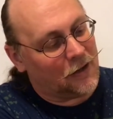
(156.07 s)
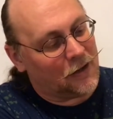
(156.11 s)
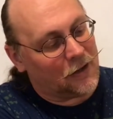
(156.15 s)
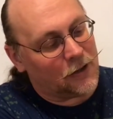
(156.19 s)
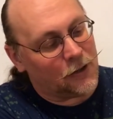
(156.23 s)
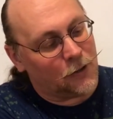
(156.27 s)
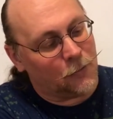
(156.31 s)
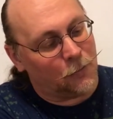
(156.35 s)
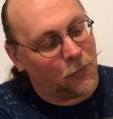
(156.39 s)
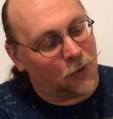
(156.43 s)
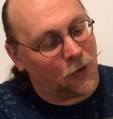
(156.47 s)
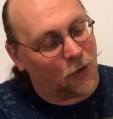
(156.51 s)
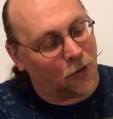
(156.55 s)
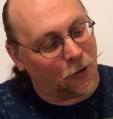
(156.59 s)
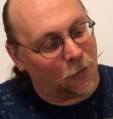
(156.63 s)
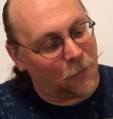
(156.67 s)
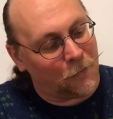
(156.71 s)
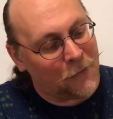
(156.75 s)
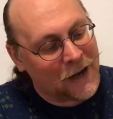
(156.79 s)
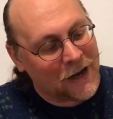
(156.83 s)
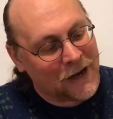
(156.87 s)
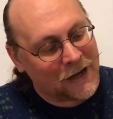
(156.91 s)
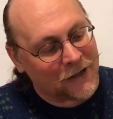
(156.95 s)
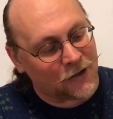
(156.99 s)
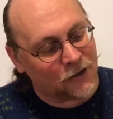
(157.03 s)
You pull
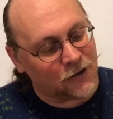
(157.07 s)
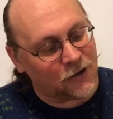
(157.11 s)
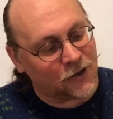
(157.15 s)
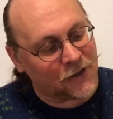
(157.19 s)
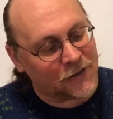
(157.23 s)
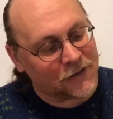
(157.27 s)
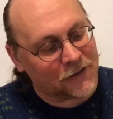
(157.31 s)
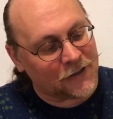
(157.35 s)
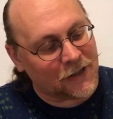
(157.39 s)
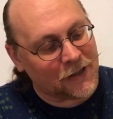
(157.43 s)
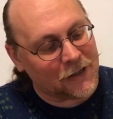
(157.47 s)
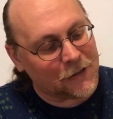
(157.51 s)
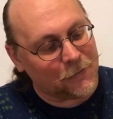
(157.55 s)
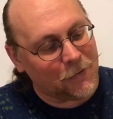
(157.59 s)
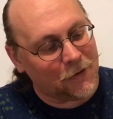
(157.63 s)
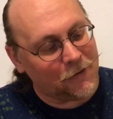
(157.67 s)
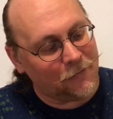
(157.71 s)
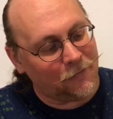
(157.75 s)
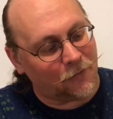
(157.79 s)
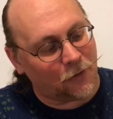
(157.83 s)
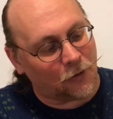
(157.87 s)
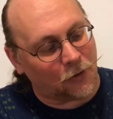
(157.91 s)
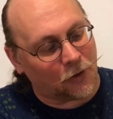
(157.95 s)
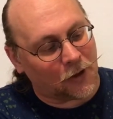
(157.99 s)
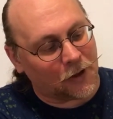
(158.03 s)
back just like
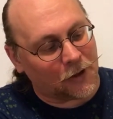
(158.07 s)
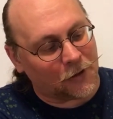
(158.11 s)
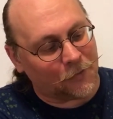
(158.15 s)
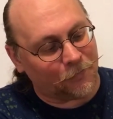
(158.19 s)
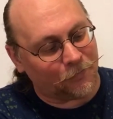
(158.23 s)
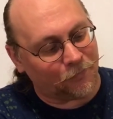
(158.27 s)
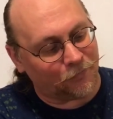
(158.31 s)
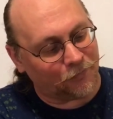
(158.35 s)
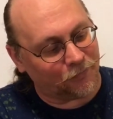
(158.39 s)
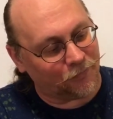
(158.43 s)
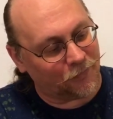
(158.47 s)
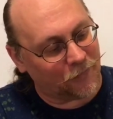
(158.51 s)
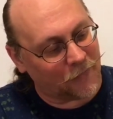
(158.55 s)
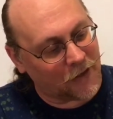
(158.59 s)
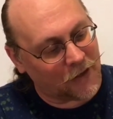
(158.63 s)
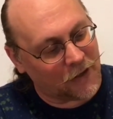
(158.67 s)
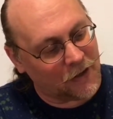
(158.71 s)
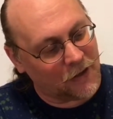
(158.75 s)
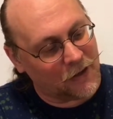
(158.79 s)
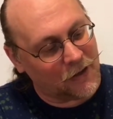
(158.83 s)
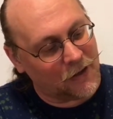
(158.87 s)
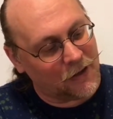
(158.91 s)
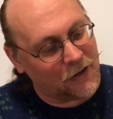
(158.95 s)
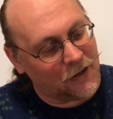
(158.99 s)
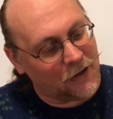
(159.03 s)
before
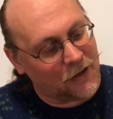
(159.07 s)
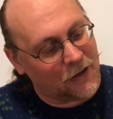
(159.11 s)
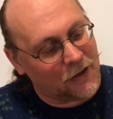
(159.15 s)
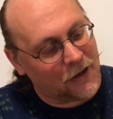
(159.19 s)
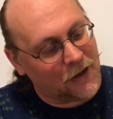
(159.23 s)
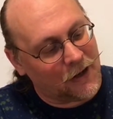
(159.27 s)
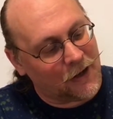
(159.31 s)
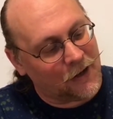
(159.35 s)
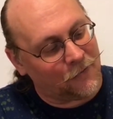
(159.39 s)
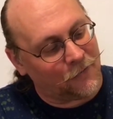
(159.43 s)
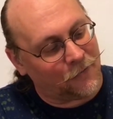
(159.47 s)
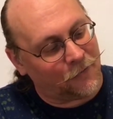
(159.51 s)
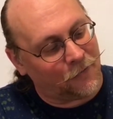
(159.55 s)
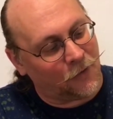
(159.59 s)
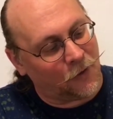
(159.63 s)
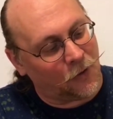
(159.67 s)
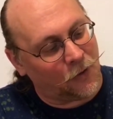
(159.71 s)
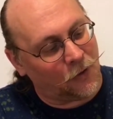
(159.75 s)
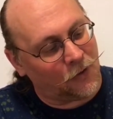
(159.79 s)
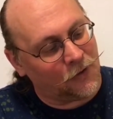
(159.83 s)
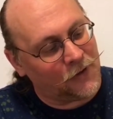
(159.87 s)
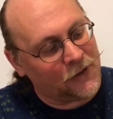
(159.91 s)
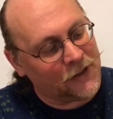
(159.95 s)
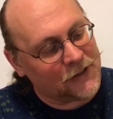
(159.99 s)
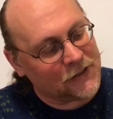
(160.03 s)
and
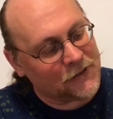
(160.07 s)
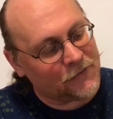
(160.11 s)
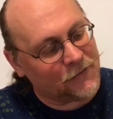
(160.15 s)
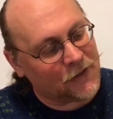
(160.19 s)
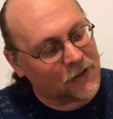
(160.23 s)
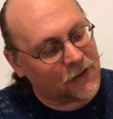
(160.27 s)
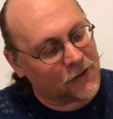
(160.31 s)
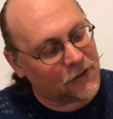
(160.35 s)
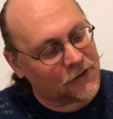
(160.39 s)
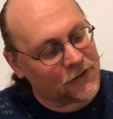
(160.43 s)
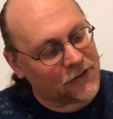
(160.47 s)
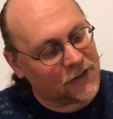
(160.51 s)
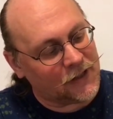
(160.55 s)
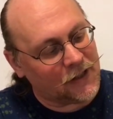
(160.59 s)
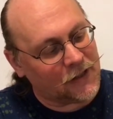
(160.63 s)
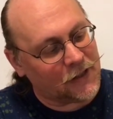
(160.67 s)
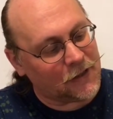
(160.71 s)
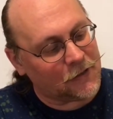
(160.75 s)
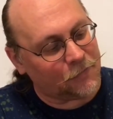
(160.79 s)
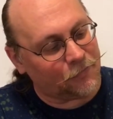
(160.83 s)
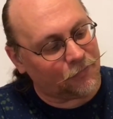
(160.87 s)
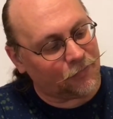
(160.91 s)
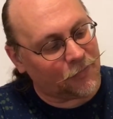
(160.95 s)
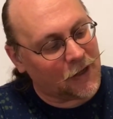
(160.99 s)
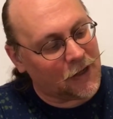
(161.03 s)
fold these fingers
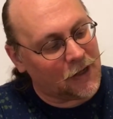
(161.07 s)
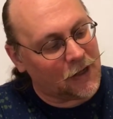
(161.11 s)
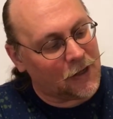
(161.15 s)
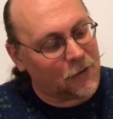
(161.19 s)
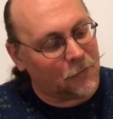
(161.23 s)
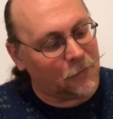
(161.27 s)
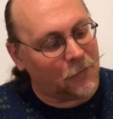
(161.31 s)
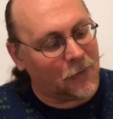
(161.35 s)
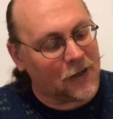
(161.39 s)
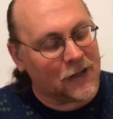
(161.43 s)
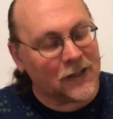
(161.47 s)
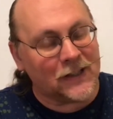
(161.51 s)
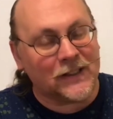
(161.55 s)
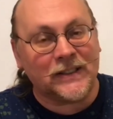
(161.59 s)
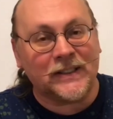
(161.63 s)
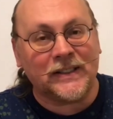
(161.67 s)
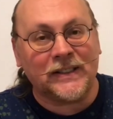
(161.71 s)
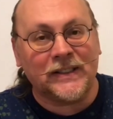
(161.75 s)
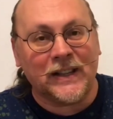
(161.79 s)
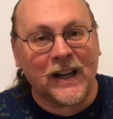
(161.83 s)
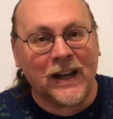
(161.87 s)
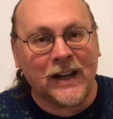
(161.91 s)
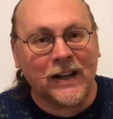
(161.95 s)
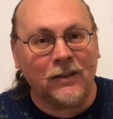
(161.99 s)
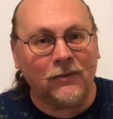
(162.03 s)
in, but
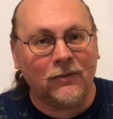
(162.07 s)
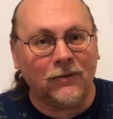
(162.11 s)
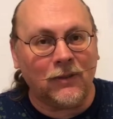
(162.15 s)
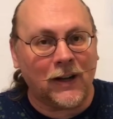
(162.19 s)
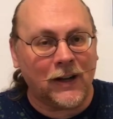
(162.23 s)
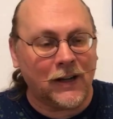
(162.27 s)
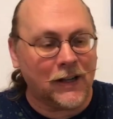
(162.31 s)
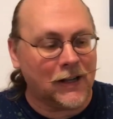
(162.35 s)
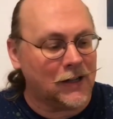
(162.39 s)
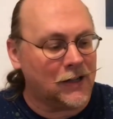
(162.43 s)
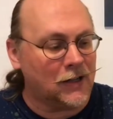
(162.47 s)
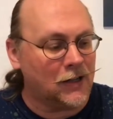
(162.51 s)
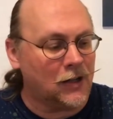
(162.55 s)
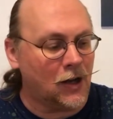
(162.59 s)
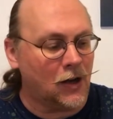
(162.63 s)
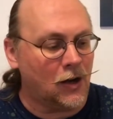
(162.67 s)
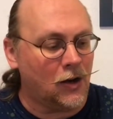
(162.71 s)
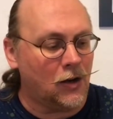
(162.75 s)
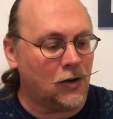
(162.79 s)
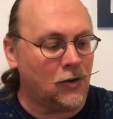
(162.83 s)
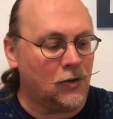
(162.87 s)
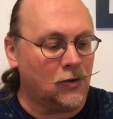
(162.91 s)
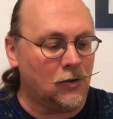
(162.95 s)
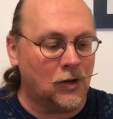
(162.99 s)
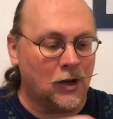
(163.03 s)
instead of letting
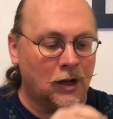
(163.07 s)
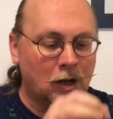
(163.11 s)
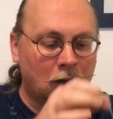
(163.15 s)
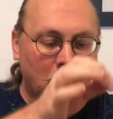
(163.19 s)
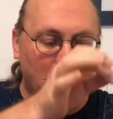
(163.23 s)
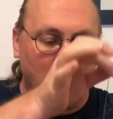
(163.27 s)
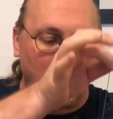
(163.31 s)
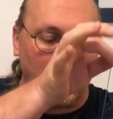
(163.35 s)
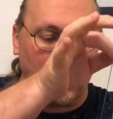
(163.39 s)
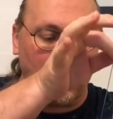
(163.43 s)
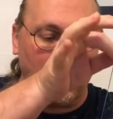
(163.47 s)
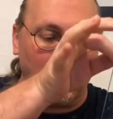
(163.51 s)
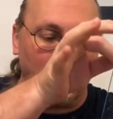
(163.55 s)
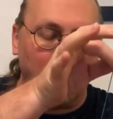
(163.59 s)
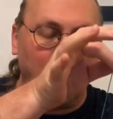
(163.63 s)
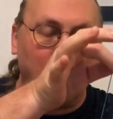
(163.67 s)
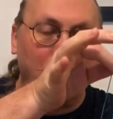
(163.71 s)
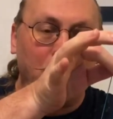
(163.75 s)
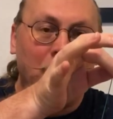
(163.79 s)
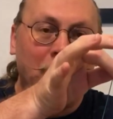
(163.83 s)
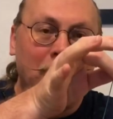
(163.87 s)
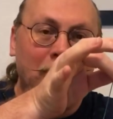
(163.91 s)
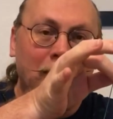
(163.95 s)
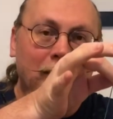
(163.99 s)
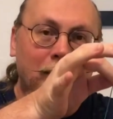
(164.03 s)
go, you
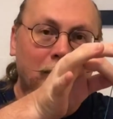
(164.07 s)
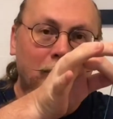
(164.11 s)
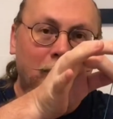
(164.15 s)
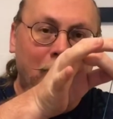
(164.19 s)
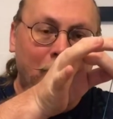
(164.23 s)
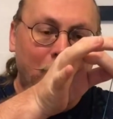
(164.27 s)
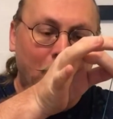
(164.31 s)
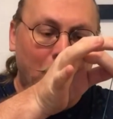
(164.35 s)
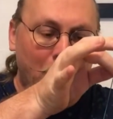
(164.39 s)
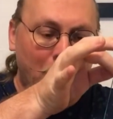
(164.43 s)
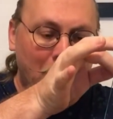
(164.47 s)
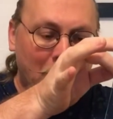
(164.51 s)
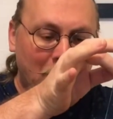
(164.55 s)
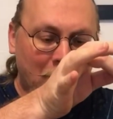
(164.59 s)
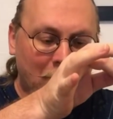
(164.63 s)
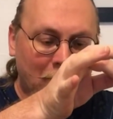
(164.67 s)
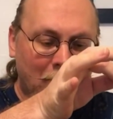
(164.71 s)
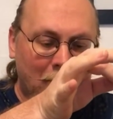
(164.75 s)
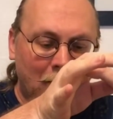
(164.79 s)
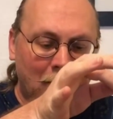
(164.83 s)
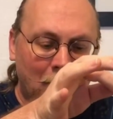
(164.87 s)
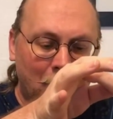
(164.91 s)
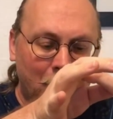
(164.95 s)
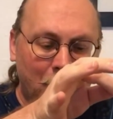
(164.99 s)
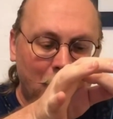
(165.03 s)
bring the rubber band
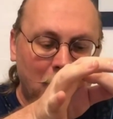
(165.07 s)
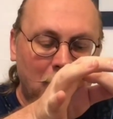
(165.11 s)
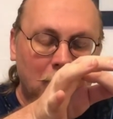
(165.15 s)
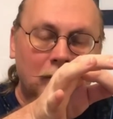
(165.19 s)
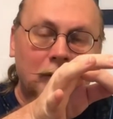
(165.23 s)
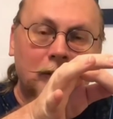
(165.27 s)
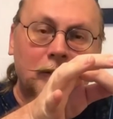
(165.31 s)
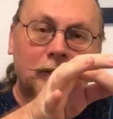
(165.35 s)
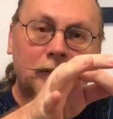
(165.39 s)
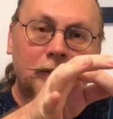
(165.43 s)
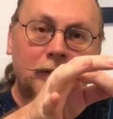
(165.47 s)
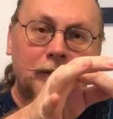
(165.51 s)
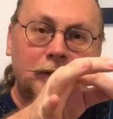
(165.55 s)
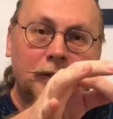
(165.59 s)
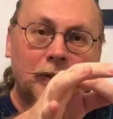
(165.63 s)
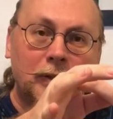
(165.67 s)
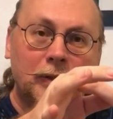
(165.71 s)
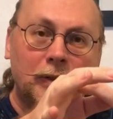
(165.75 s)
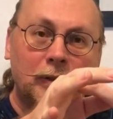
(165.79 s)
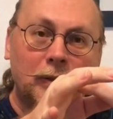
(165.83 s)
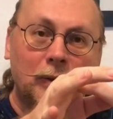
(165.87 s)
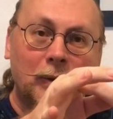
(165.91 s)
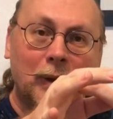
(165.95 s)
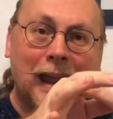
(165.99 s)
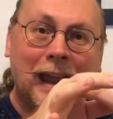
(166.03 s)
up
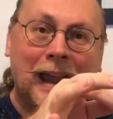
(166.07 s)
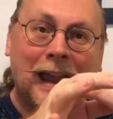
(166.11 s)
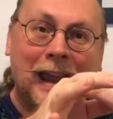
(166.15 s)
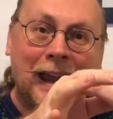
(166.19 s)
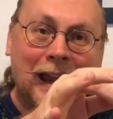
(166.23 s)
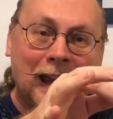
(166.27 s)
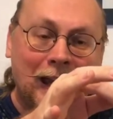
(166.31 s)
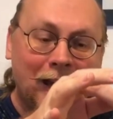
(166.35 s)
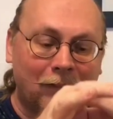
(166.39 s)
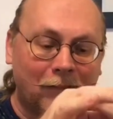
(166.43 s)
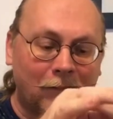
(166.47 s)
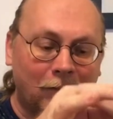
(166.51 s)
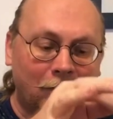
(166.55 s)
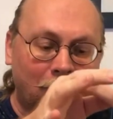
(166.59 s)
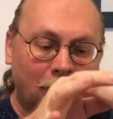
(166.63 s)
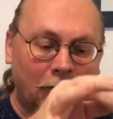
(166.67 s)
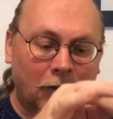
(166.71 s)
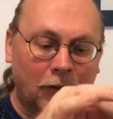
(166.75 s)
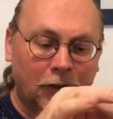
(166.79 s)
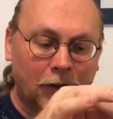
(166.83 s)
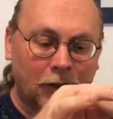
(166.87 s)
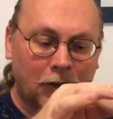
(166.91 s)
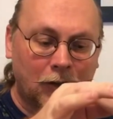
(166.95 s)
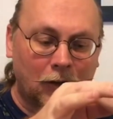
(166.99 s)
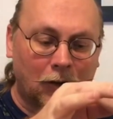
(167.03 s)
to a
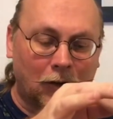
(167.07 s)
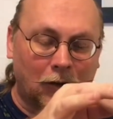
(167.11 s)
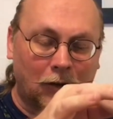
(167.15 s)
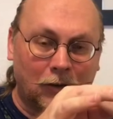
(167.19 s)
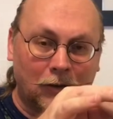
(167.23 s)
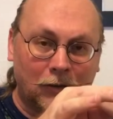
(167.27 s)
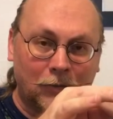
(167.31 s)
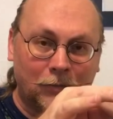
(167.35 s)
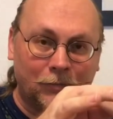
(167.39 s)
vertical.